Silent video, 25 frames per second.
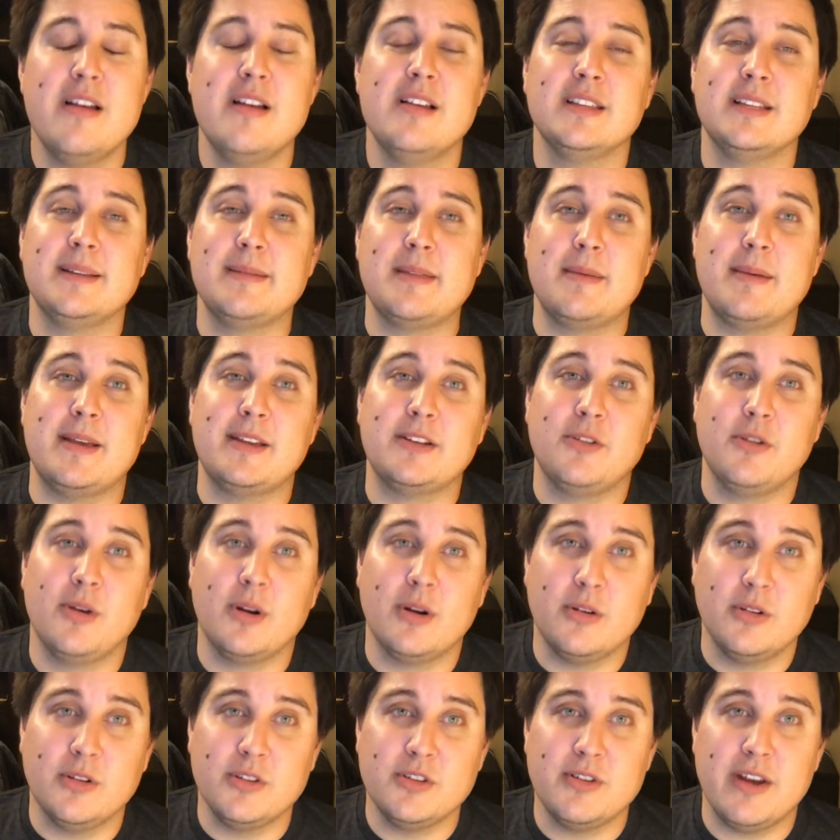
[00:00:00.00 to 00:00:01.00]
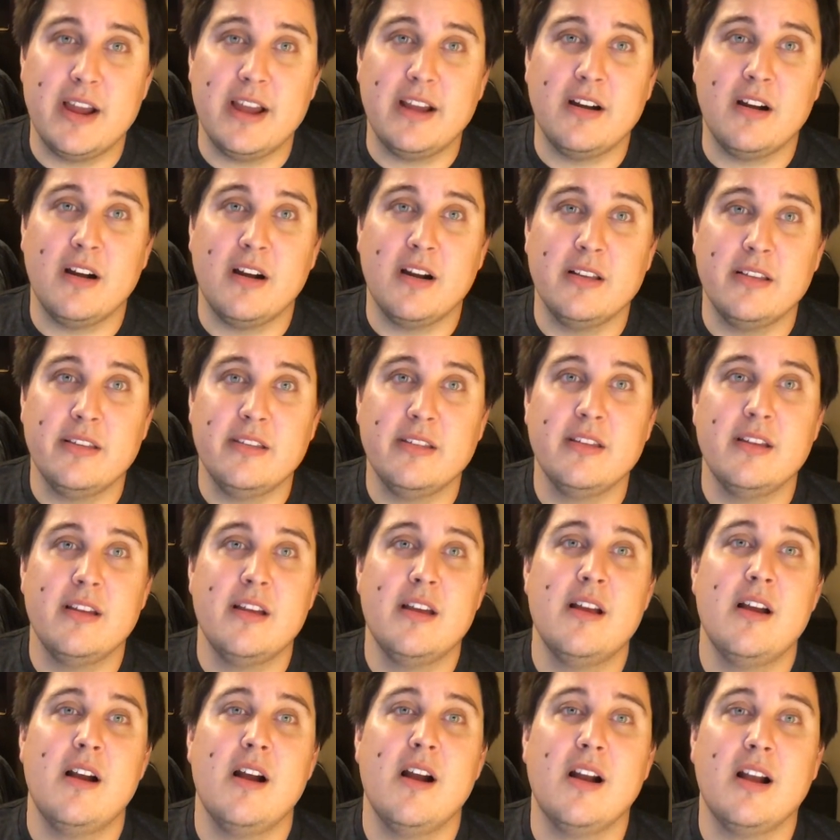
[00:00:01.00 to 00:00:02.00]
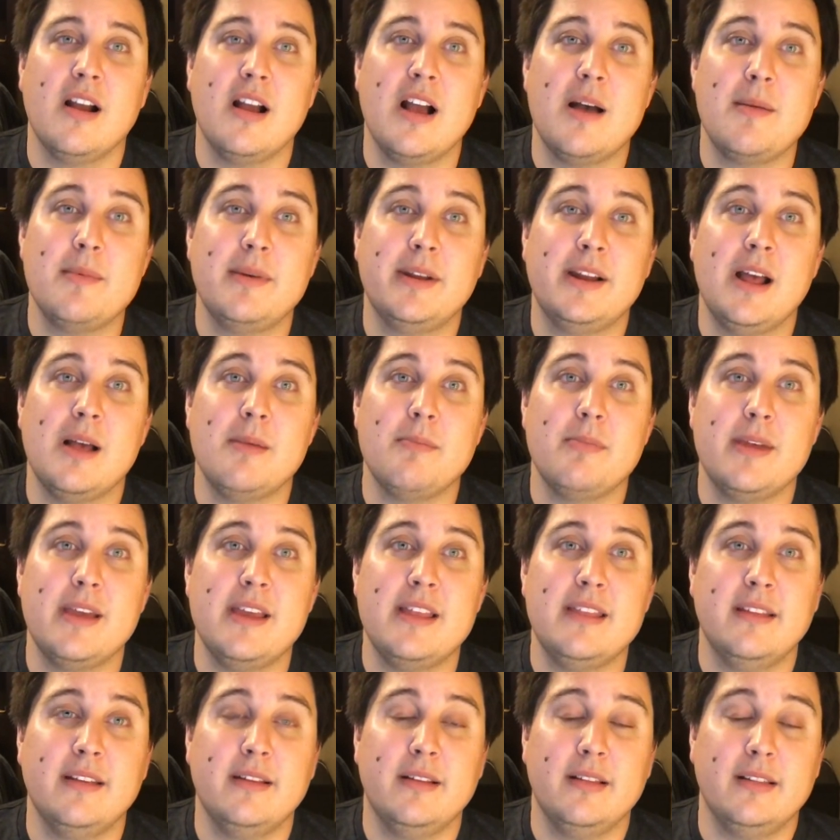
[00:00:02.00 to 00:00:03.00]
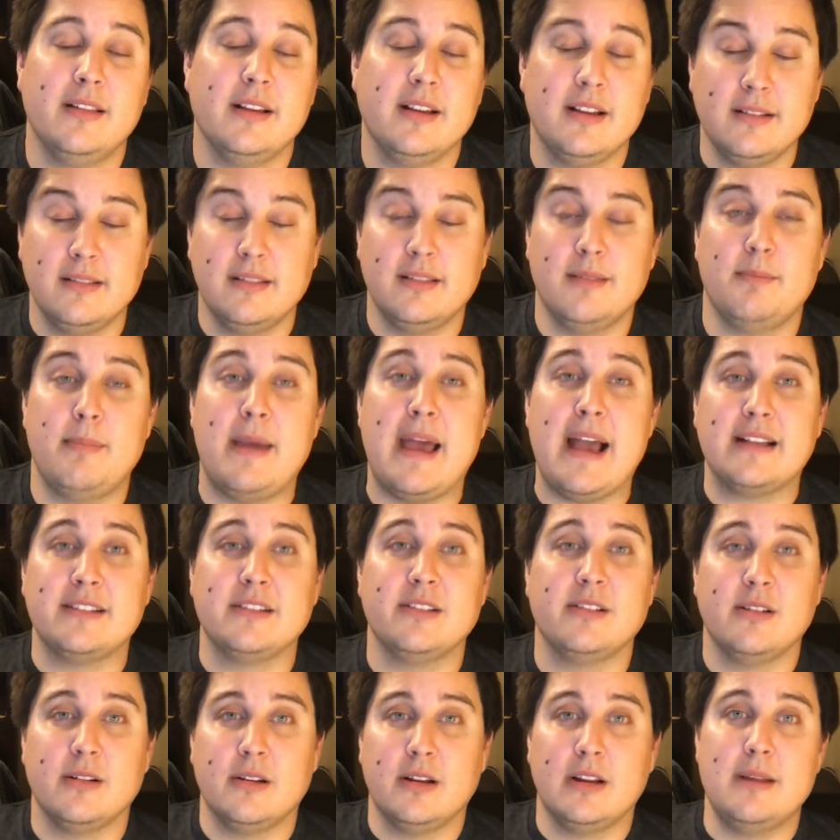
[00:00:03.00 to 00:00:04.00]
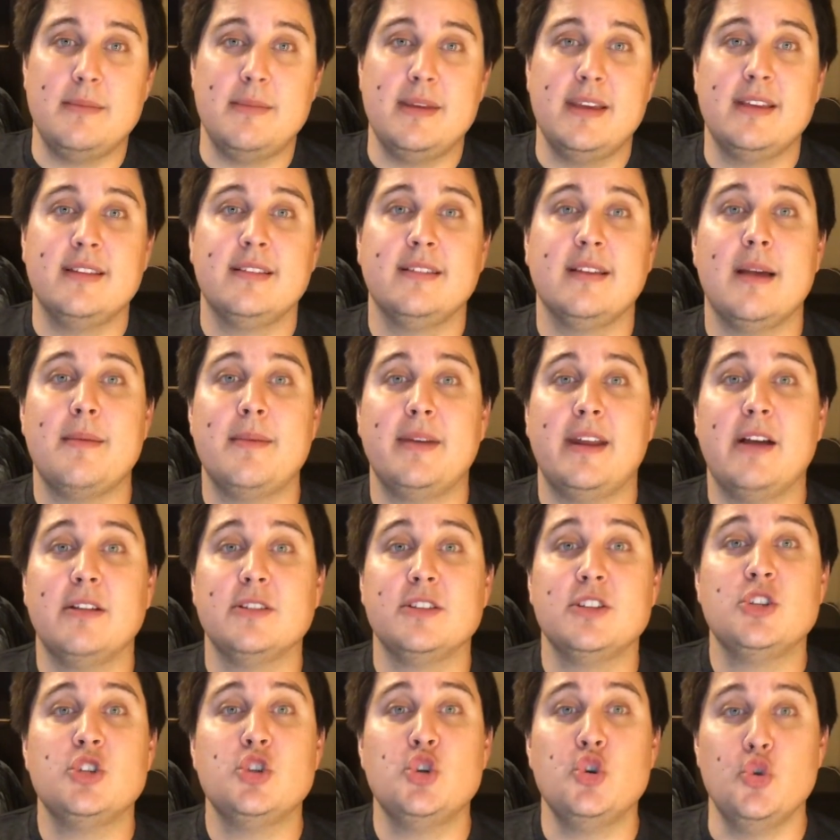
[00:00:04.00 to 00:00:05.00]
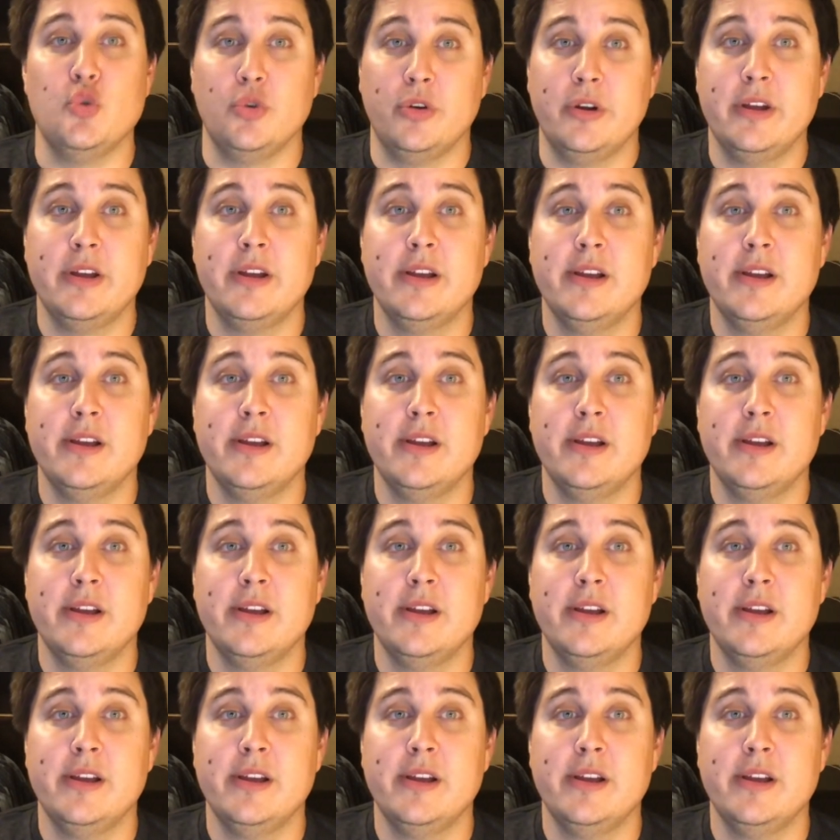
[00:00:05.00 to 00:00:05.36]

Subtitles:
some of the best critical strike cards are coming up in the packs that are going to be coming out soon.